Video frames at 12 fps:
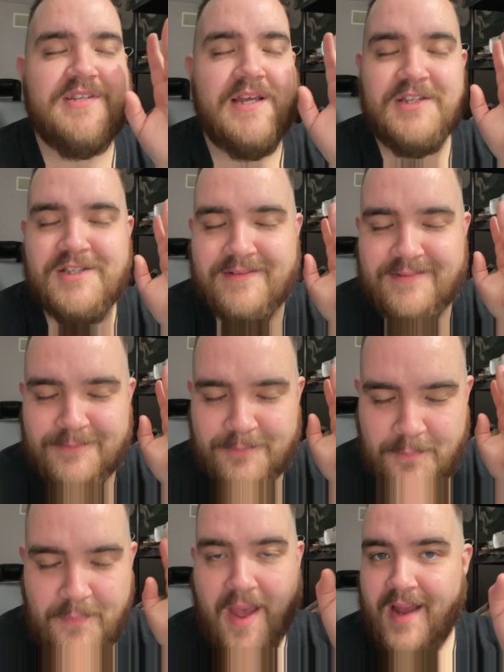uh,
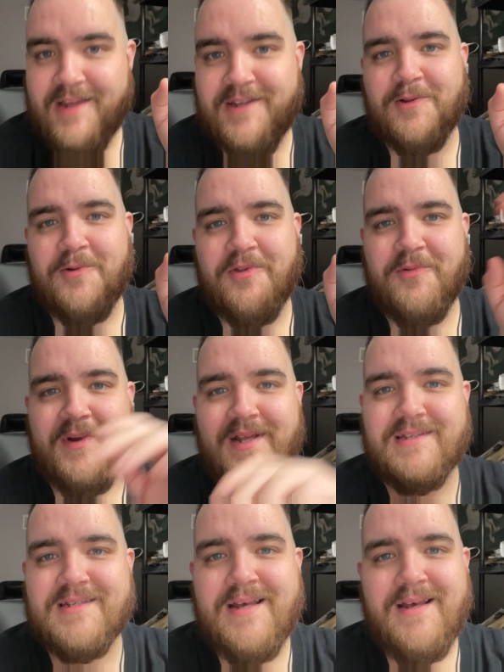back into Lord of the
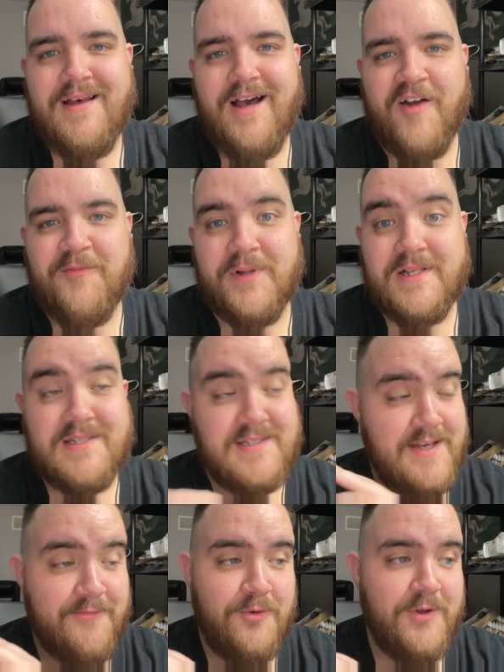Rings. I've played
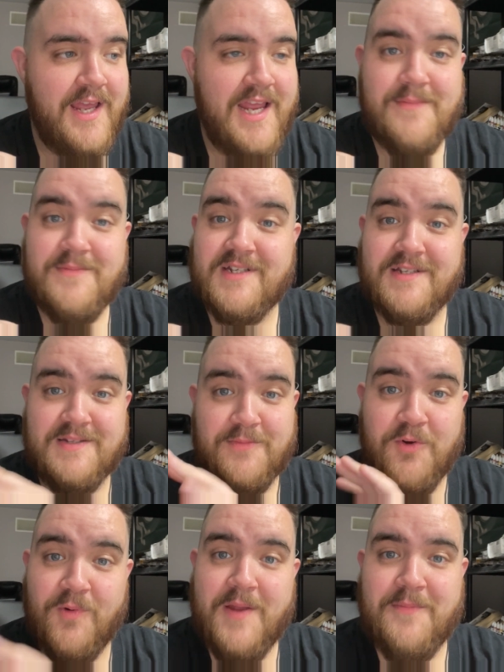several games, get some
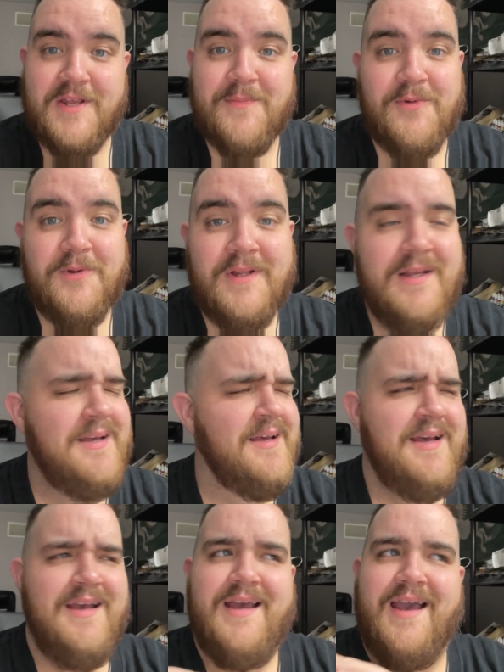great people,
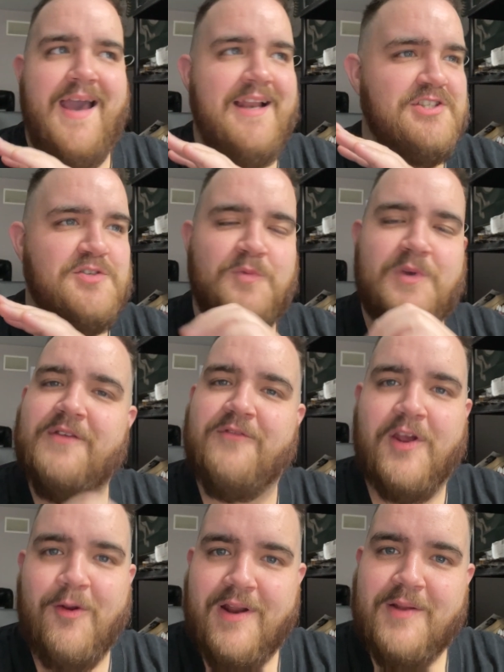and it's just
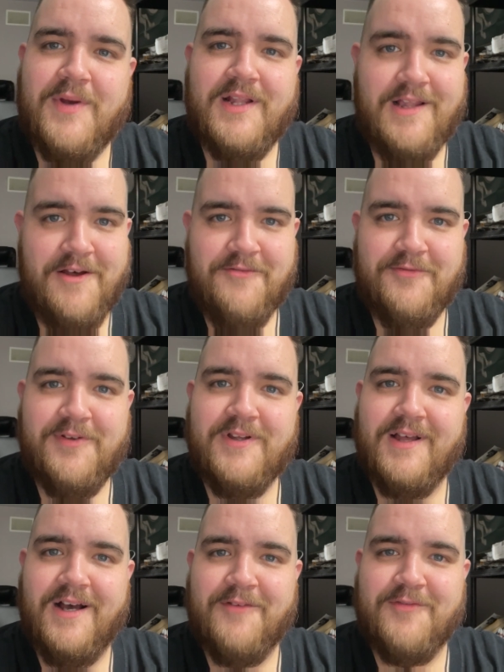reinvigorated my love
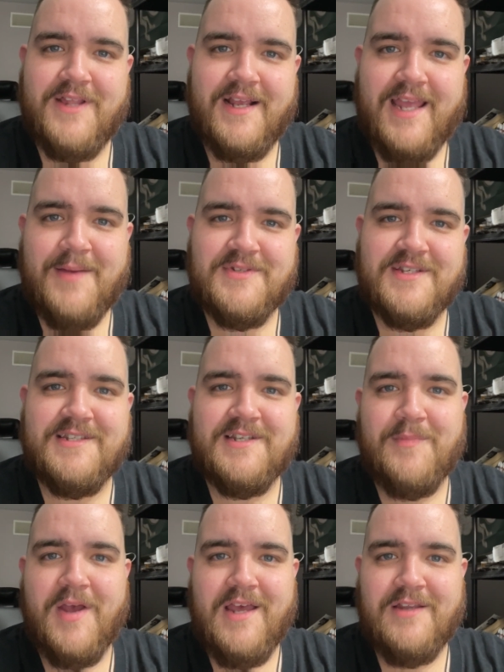uh, for that game
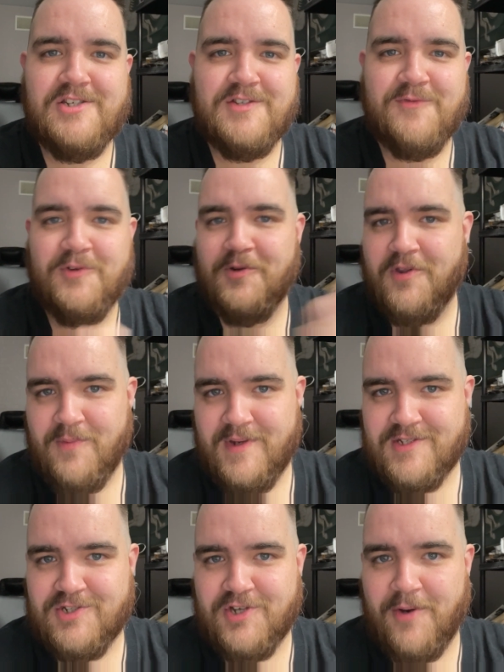system and just for Lord of the
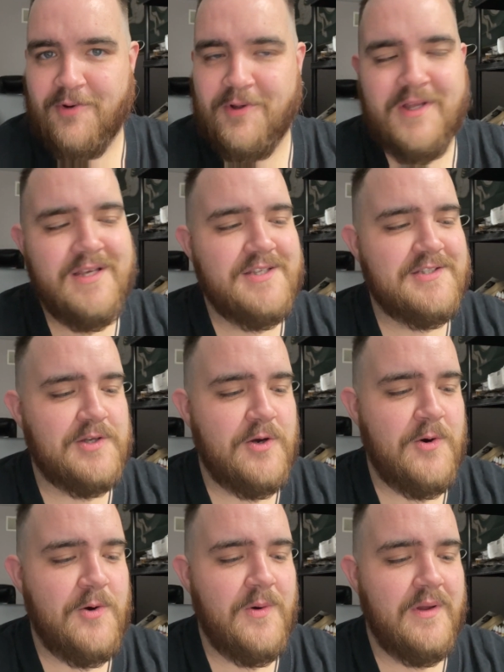Rings in general.
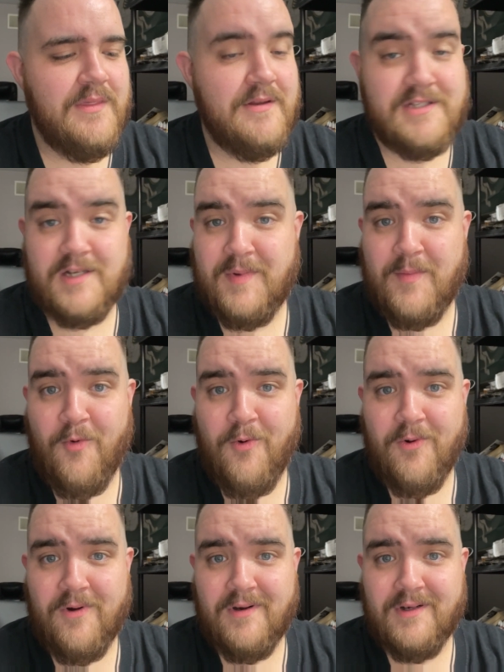So there's going to be
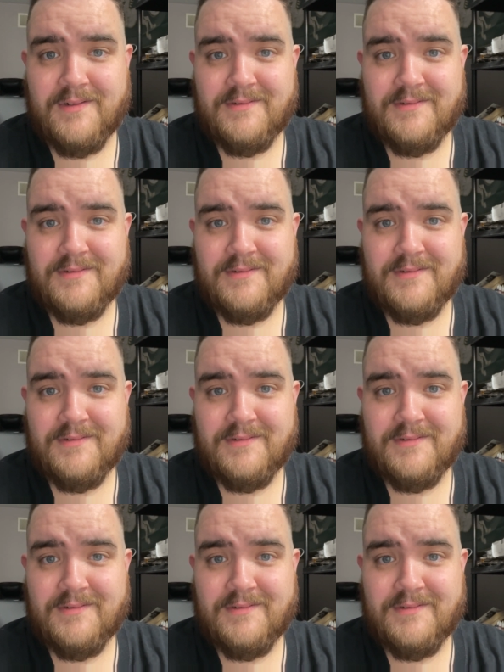more